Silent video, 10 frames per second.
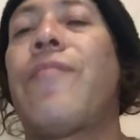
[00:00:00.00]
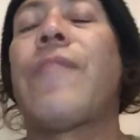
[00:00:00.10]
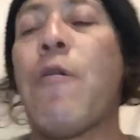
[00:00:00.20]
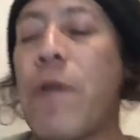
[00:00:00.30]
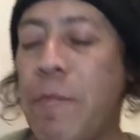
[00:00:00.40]

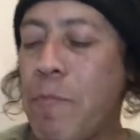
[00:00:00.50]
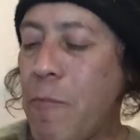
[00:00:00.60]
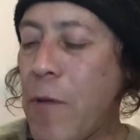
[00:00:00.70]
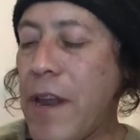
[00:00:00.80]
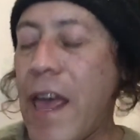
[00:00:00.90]
I
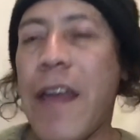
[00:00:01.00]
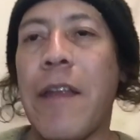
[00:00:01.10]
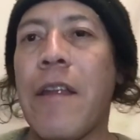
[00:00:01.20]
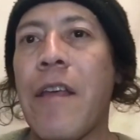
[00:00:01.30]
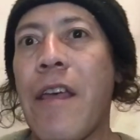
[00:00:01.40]
went ahead
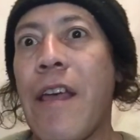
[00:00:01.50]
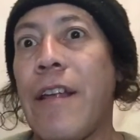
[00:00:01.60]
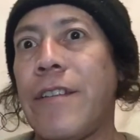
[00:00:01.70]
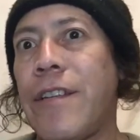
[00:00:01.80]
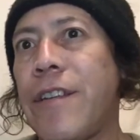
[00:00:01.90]
and
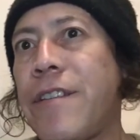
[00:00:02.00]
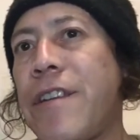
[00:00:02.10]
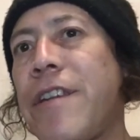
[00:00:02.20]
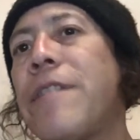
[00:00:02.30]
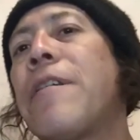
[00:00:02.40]
did the
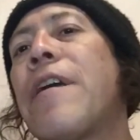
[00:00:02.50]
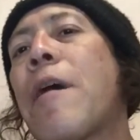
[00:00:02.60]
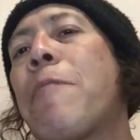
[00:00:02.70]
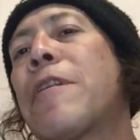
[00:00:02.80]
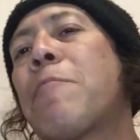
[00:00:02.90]
deed. And I
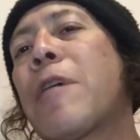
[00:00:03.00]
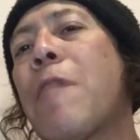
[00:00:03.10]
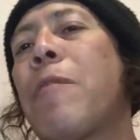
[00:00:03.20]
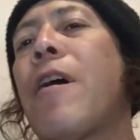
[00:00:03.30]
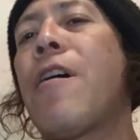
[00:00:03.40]
picked up a
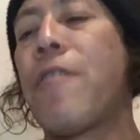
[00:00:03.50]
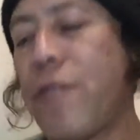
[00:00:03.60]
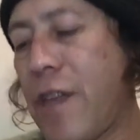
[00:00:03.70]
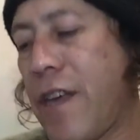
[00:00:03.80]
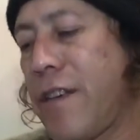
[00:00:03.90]
couple of other
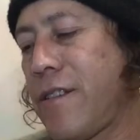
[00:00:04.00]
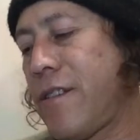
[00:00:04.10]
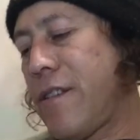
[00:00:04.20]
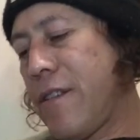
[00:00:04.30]
things